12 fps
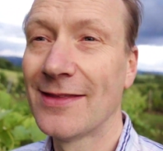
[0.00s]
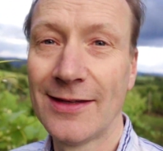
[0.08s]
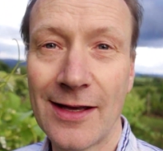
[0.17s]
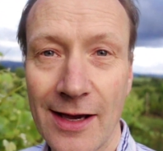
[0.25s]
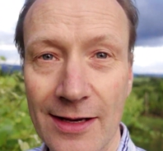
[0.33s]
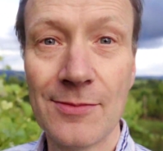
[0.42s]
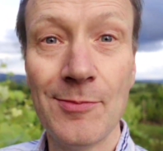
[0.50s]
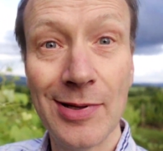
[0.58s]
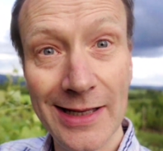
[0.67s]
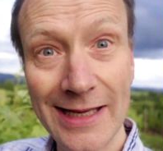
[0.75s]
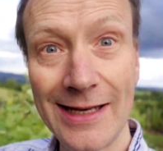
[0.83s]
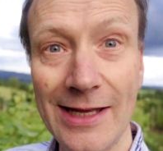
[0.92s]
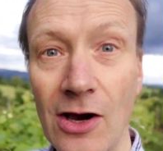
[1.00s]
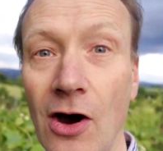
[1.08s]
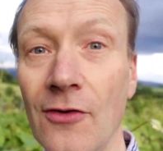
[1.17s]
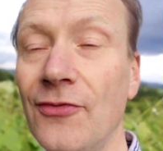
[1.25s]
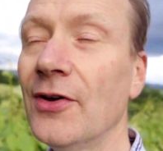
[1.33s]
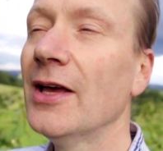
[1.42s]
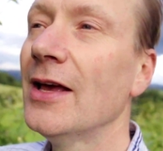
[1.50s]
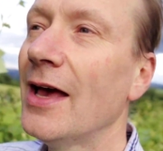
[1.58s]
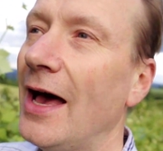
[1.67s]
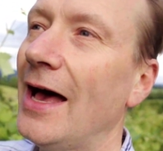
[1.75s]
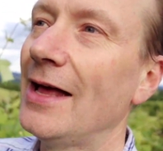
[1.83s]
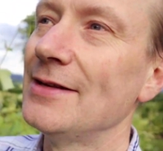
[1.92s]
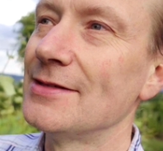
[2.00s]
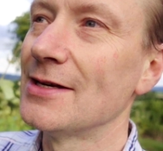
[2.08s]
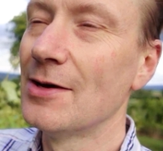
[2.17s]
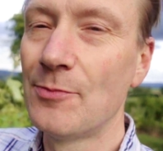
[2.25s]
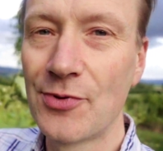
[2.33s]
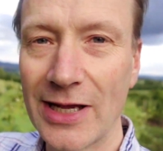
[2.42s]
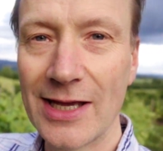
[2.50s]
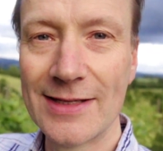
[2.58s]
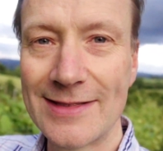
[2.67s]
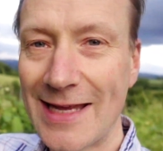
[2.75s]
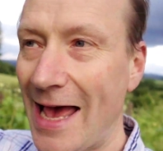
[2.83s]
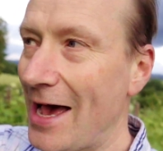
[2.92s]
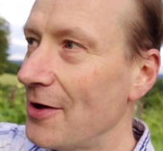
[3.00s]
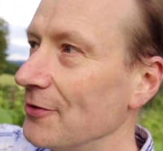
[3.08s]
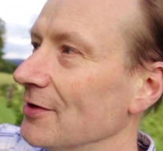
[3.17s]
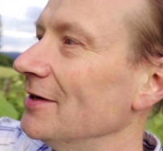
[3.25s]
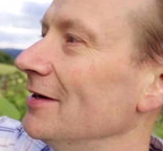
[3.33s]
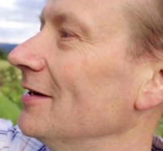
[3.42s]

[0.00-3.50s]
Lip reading: the line completely off and bring it down